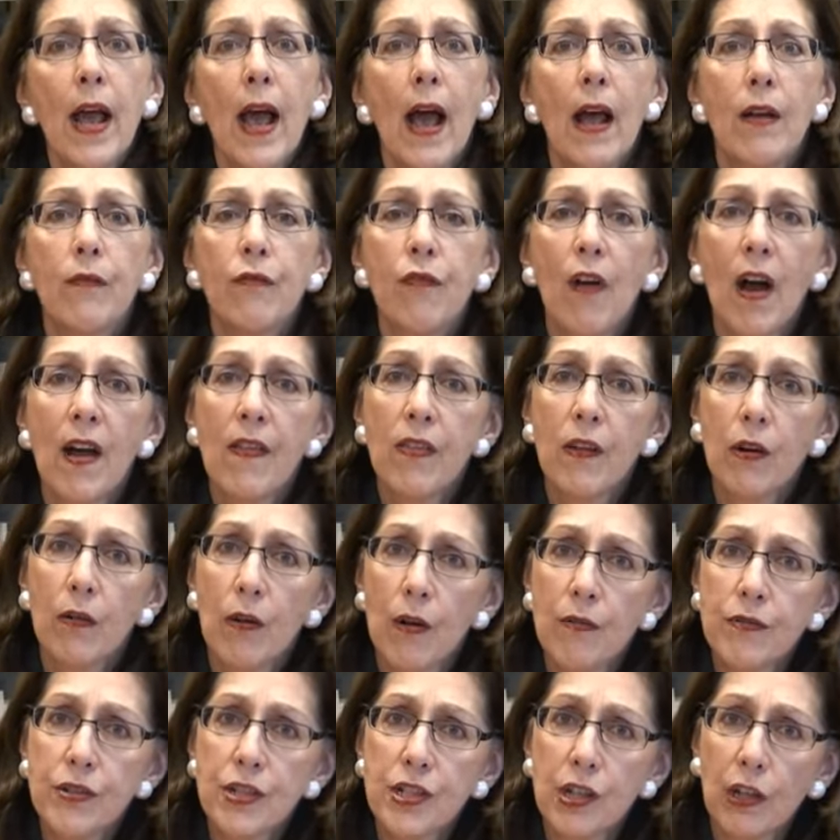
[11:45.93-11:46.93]
and find their
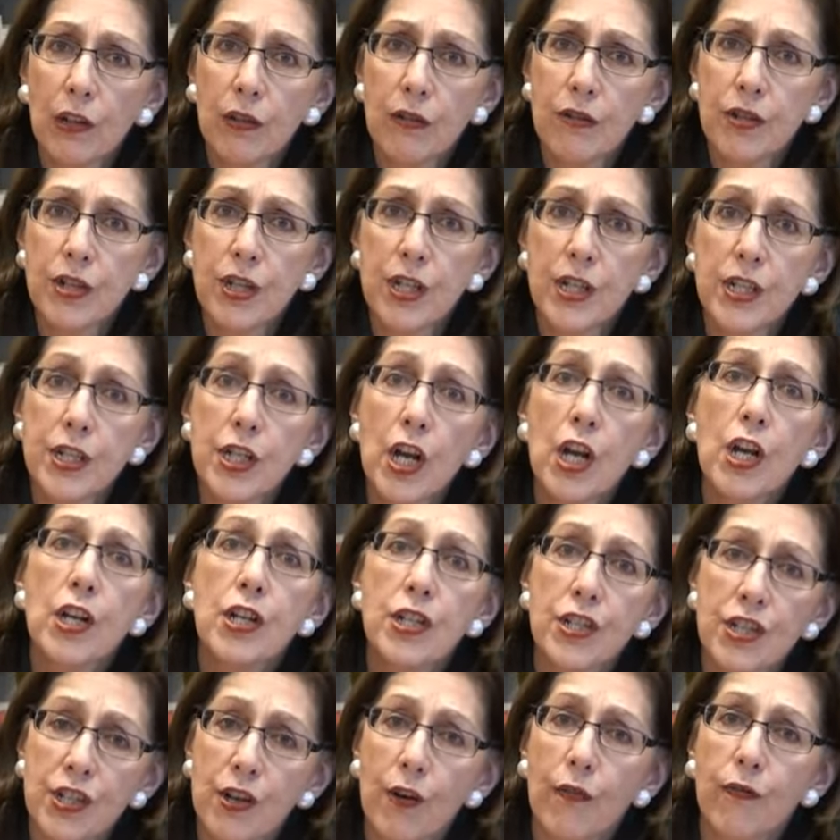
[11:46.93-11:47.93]
own solutions
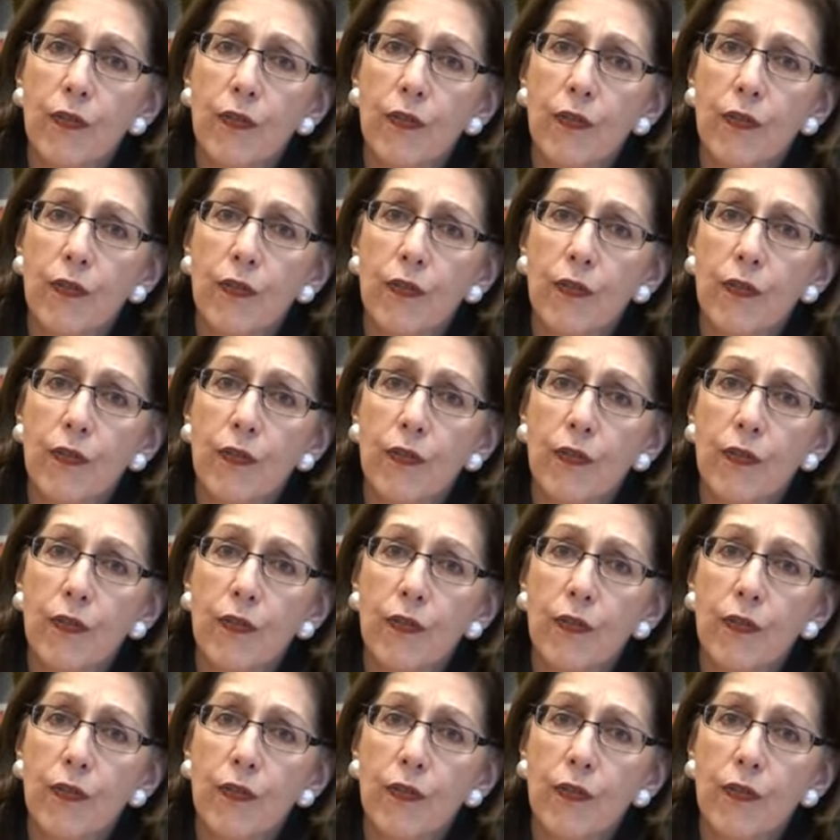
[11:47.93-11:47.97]
so